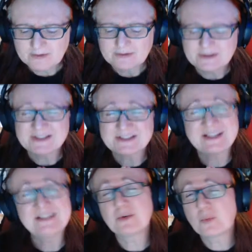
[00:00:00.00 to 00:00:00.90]
that the
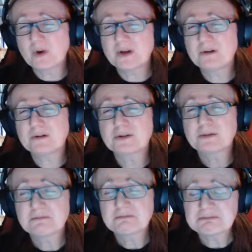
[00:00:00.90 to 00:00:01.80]
state of the world,
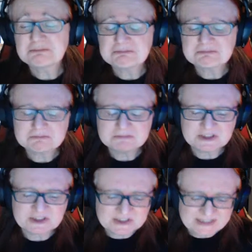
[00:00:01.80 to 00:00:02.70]
the
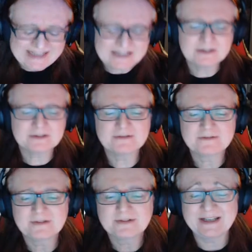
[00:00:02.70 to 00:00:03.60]
state of
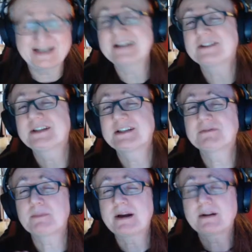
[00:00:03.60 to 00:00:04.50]
the United States of
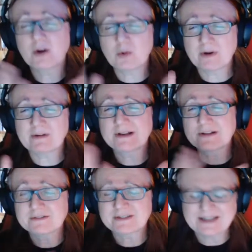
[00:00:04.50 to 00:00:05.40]
America, where I
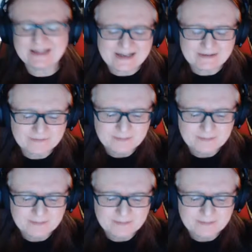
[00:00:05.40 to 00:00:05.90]
currently live,